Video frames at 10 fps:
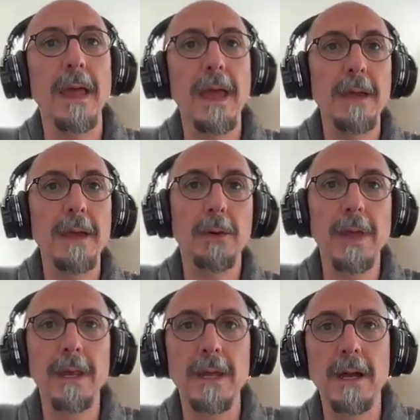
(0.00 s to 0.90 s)
A
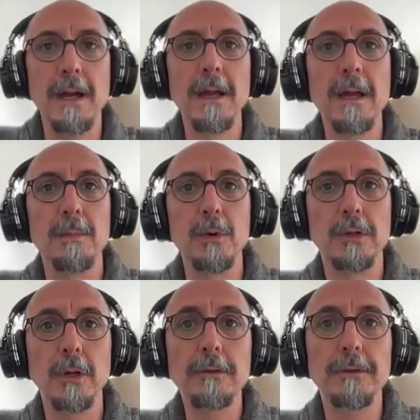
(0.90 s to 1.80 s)
Borrelia
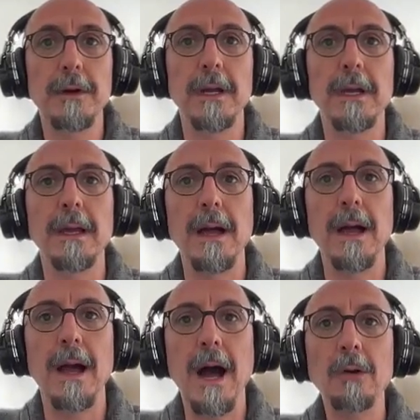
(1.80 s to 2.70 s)
burgdorferi
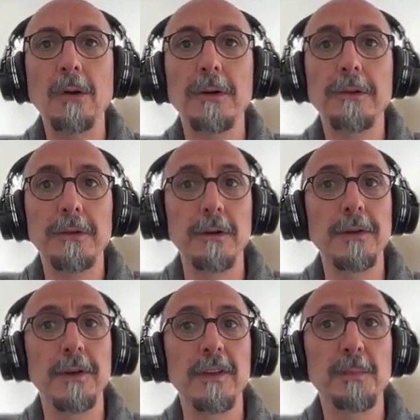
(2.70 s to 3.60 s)
outer
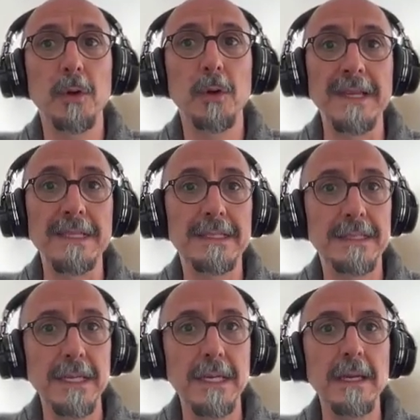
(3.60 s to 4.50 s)
surface protein
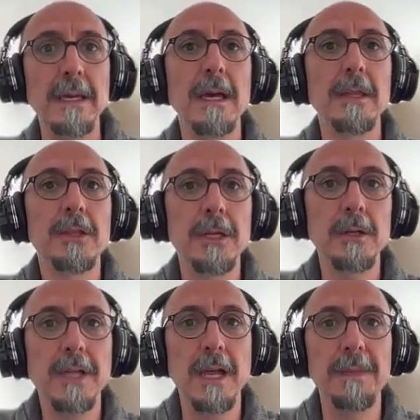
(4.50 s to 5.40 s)
C
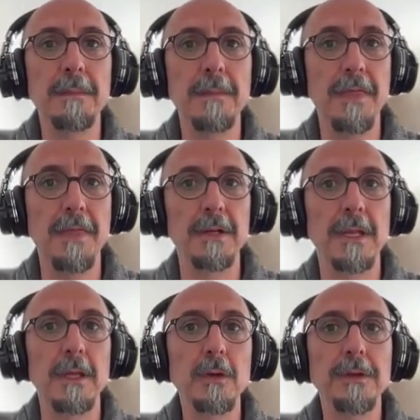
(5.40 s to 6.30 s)
genotyping method
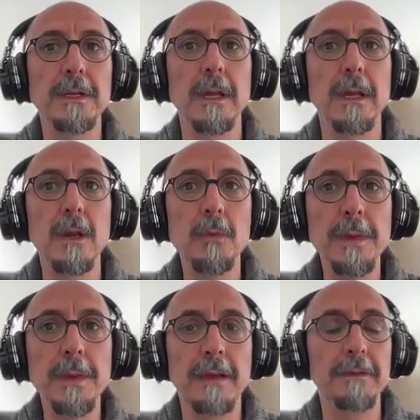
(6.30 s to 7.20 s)
using
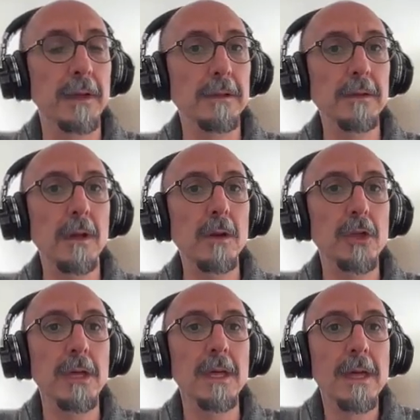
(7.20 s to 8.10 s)
Luminex
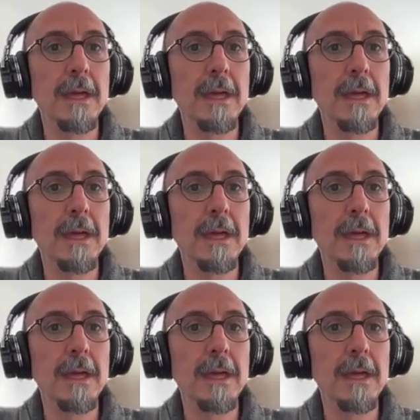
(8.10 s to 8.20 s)
technology